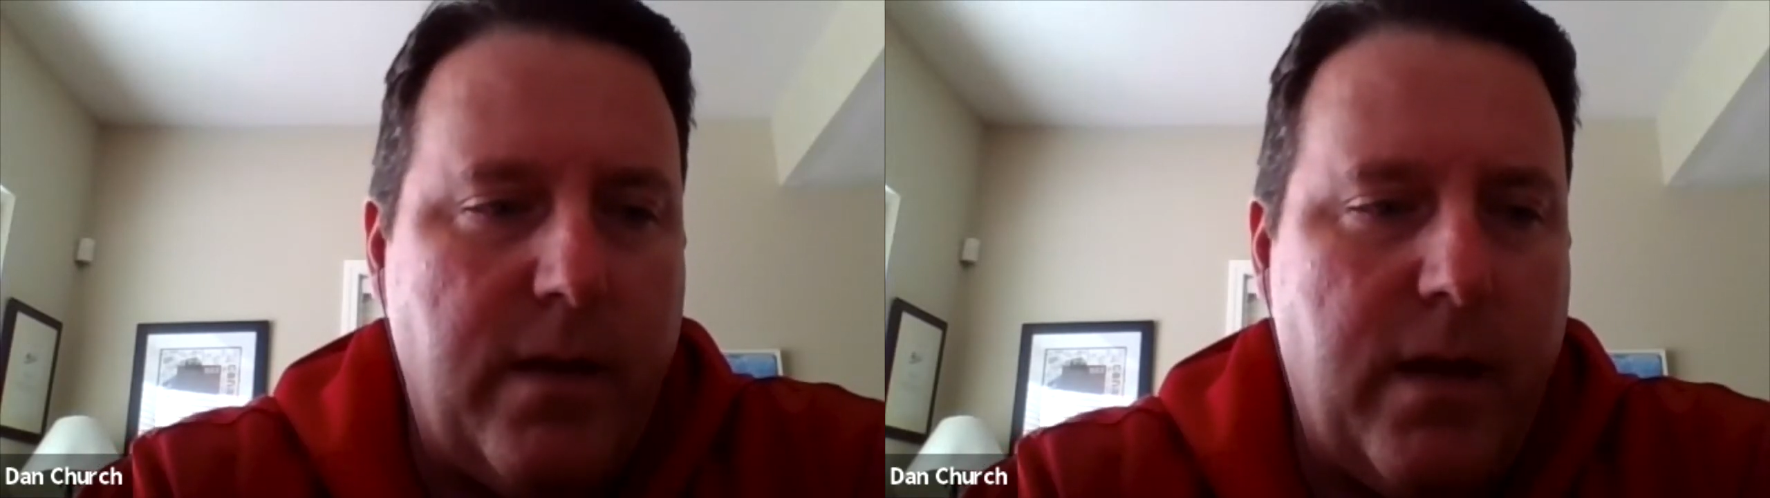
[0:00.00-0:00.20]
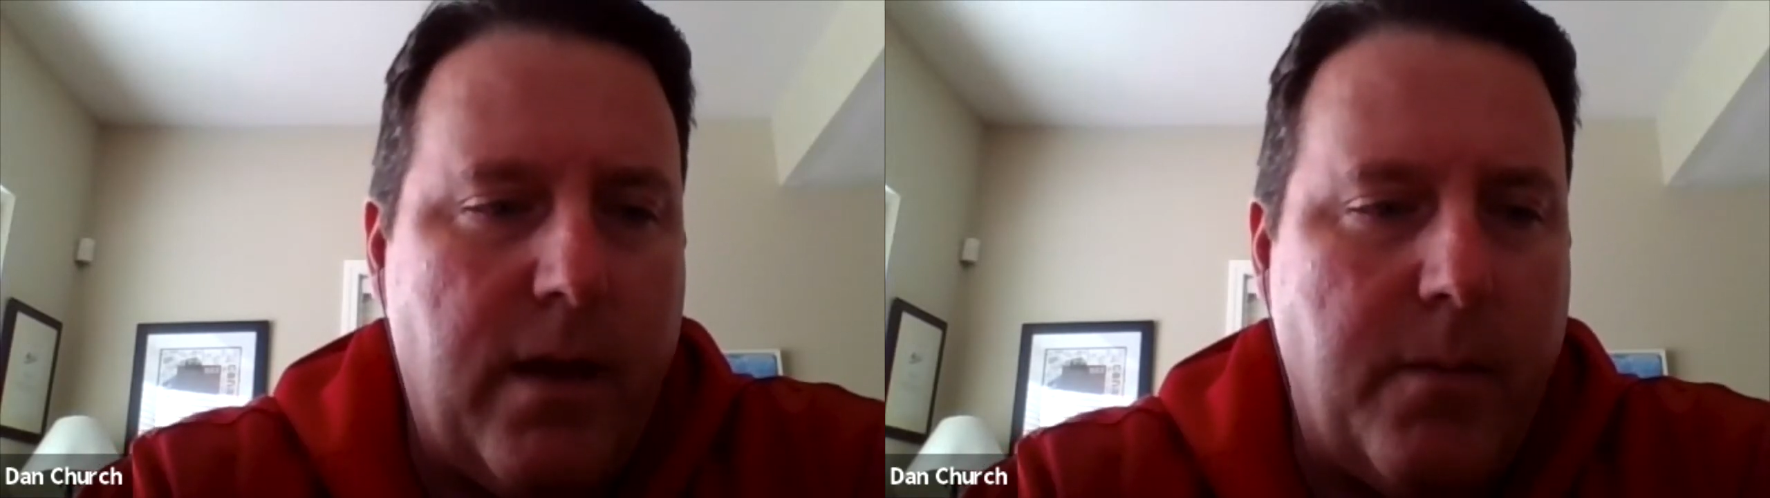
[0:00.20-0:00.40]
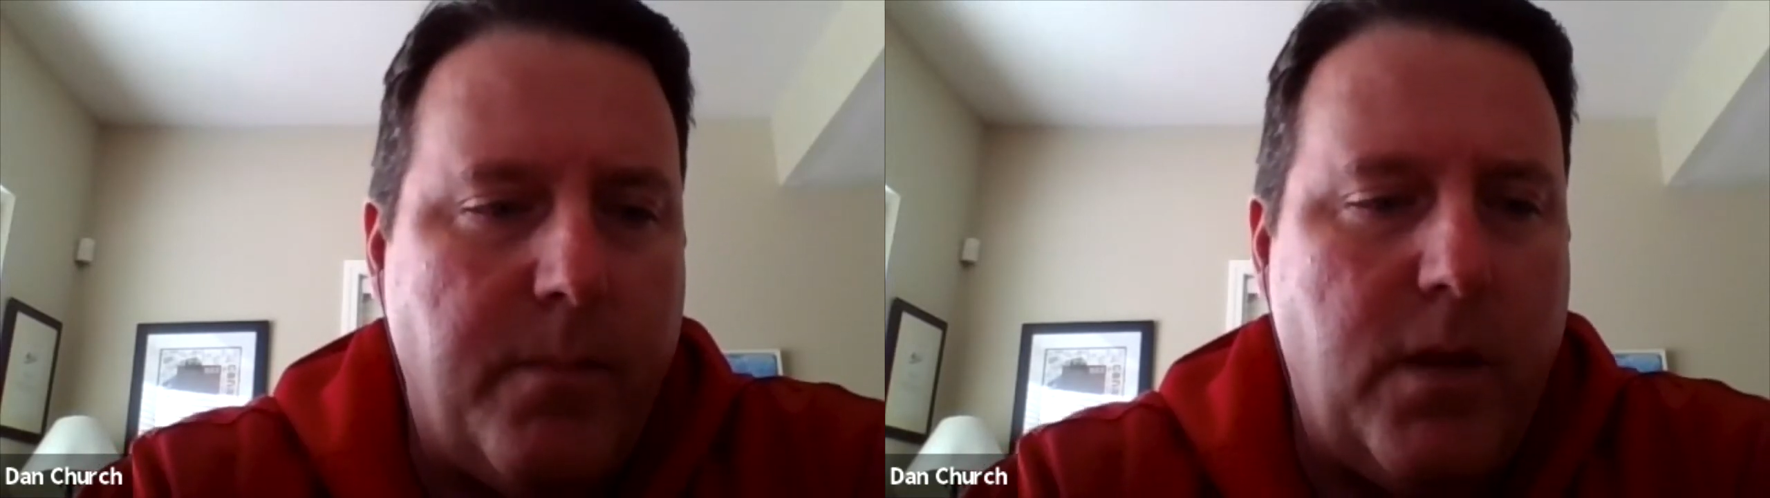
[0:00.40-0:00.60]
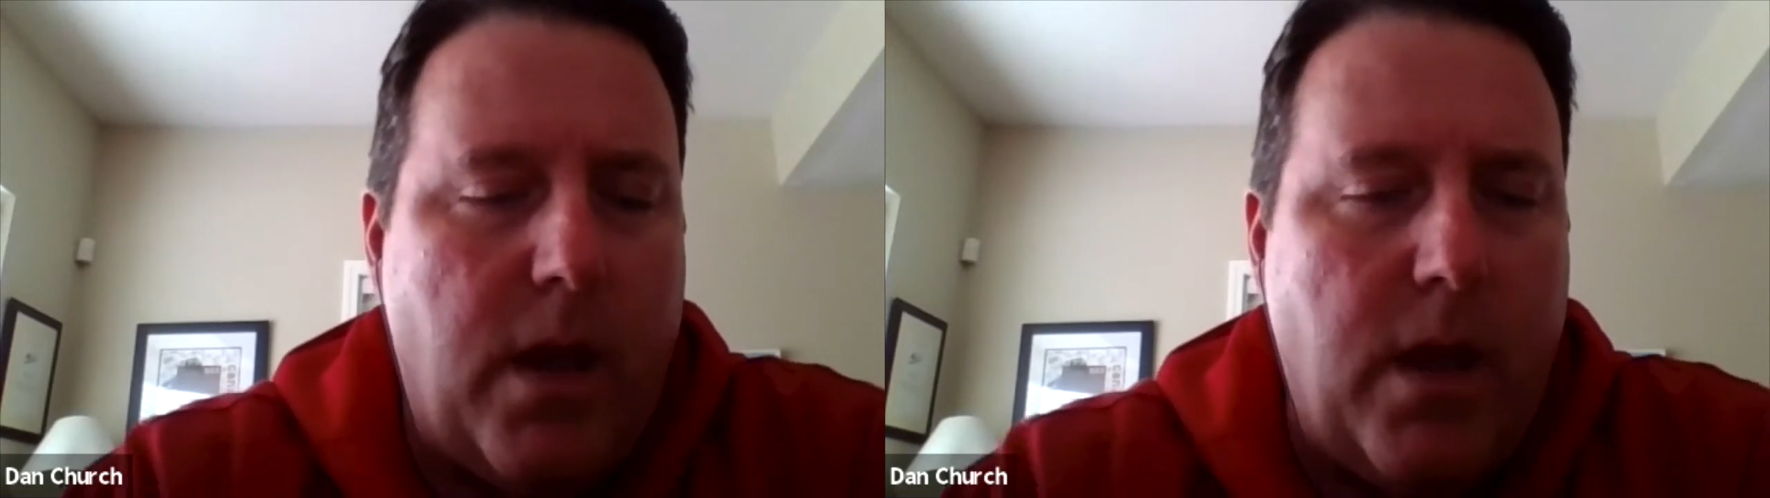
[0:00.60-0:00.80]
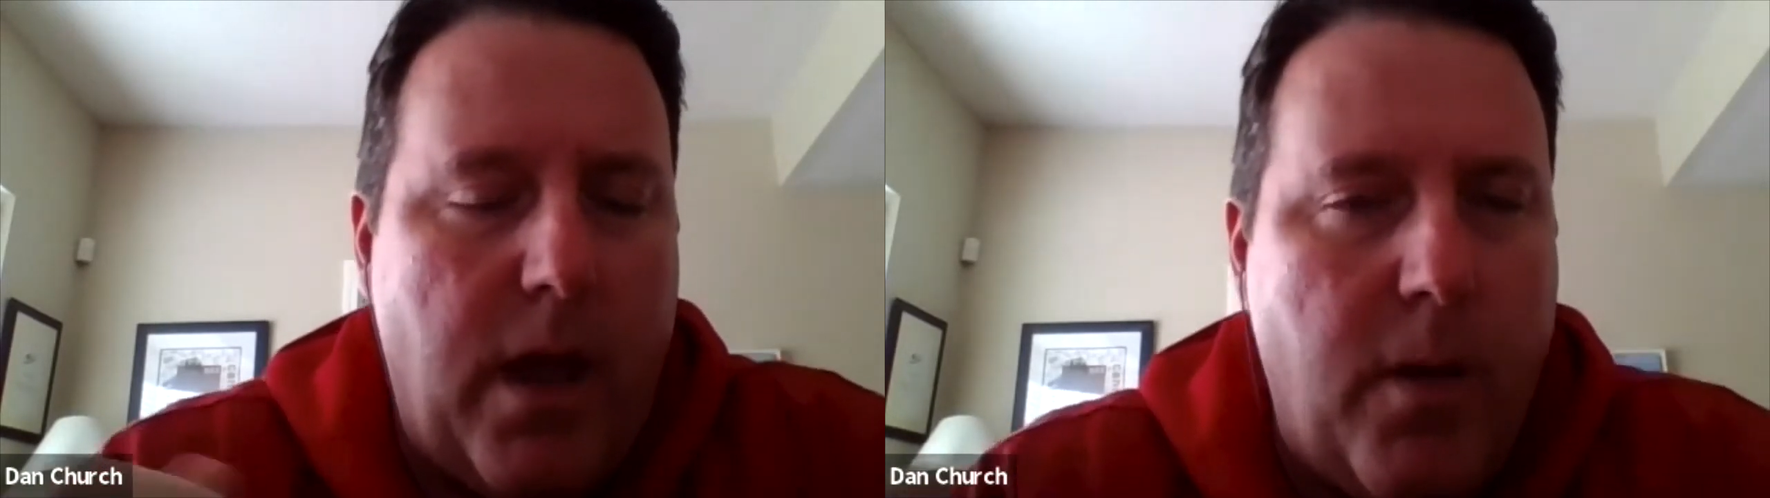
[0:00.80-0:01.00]
and
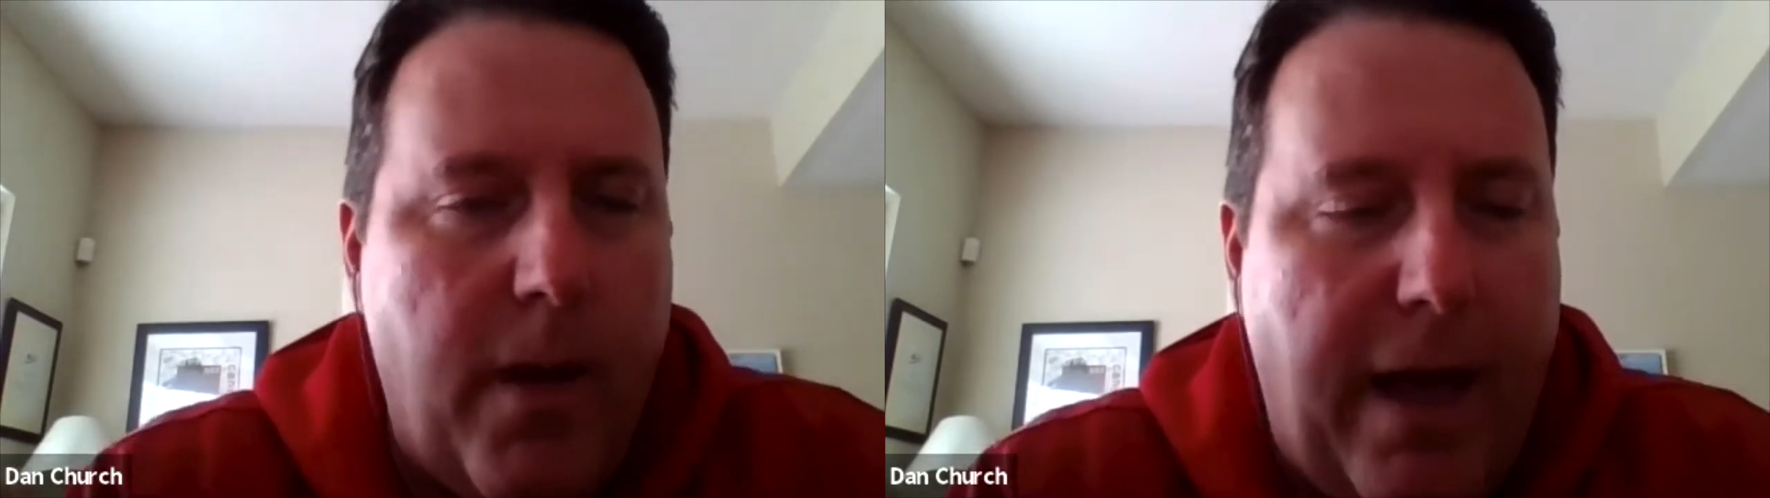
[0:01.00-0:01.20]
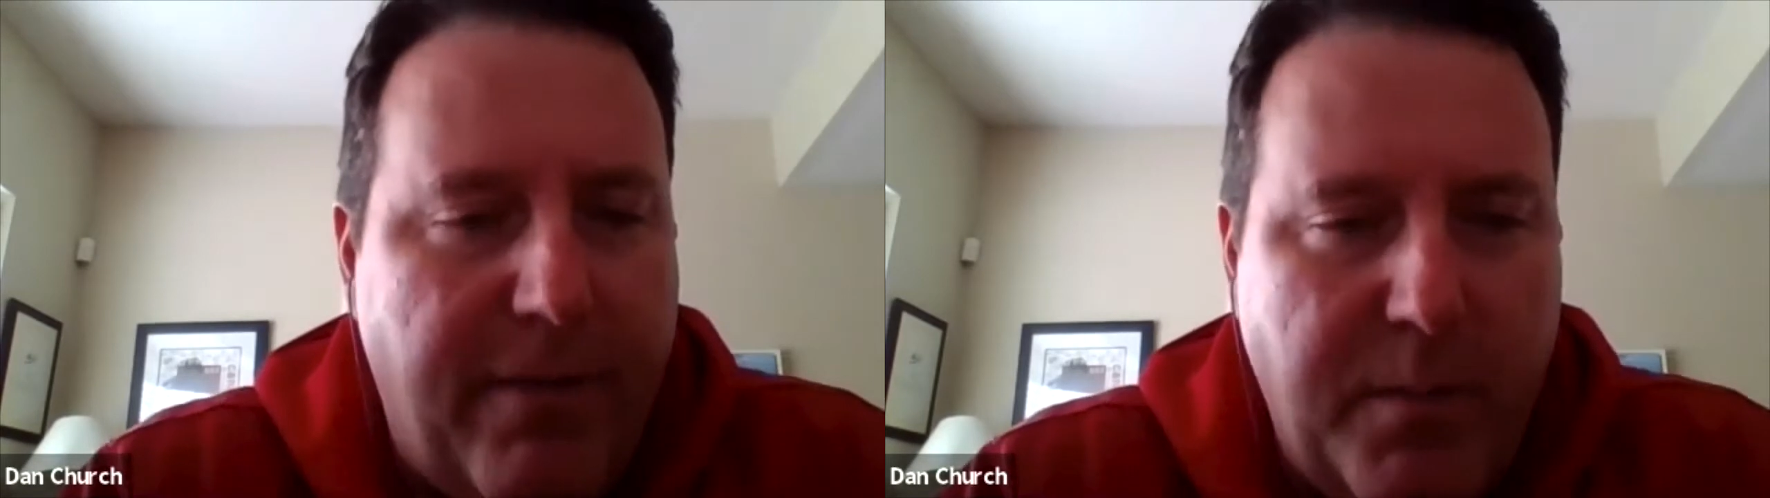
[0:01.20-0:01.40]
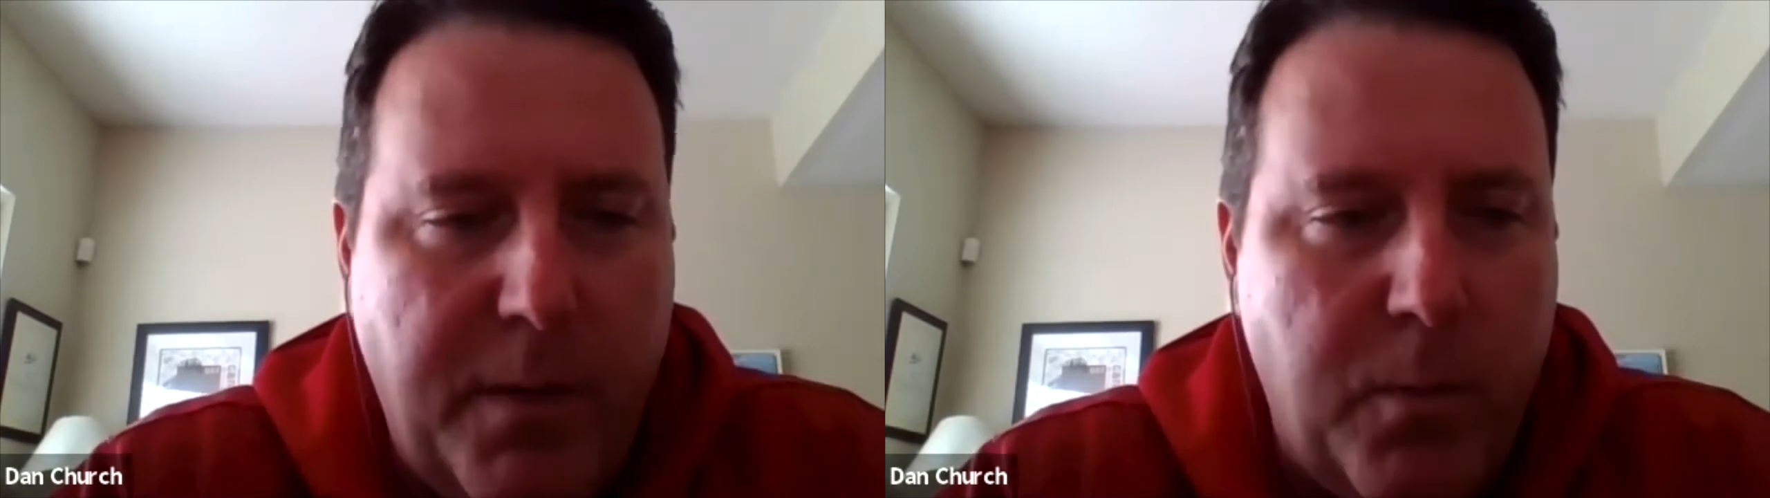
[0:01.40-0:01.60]
you have to be